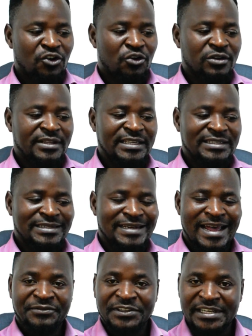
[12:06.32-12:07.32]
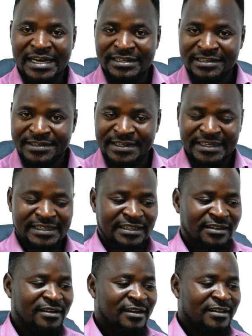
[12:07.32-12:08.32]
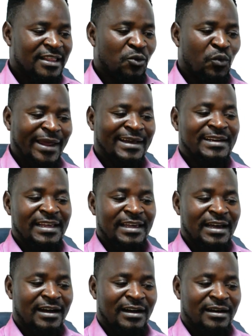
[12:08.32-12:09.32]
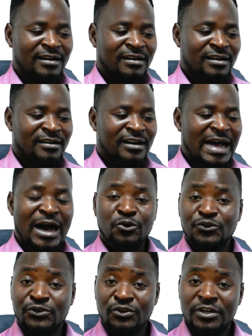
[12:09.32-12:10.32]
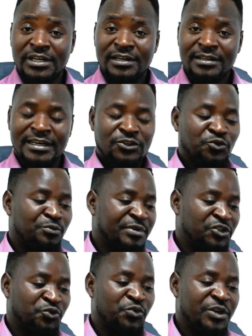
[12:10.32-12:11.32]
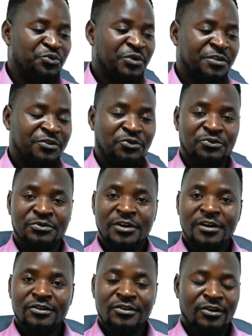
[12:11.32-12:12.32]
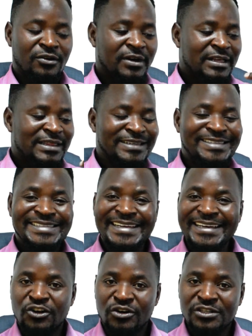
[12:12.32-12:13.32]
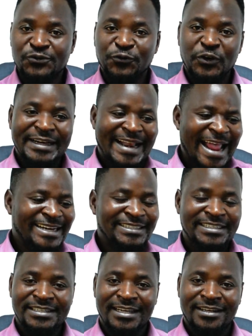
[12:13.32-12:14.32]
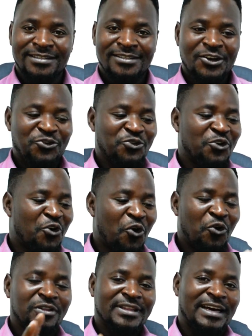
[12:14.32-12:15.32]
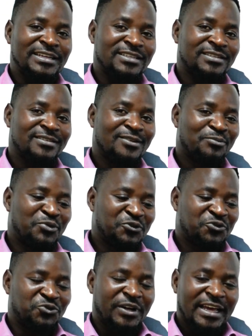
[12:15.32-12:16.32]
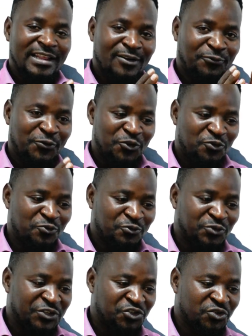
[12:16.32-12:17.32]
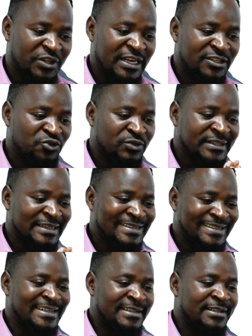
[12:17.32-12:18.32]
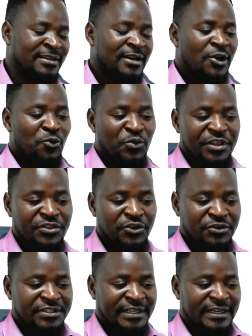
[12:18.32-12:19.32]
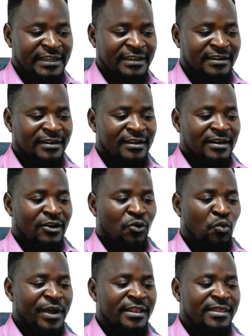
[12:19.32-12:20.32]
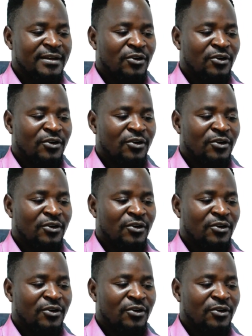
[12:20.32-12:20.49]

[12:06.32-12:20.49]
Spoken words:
all this live chat trading, the weekly outlook that we'll be doing with you, the signals for 90 days, all that put together for you to ensure that you succeed with your trading with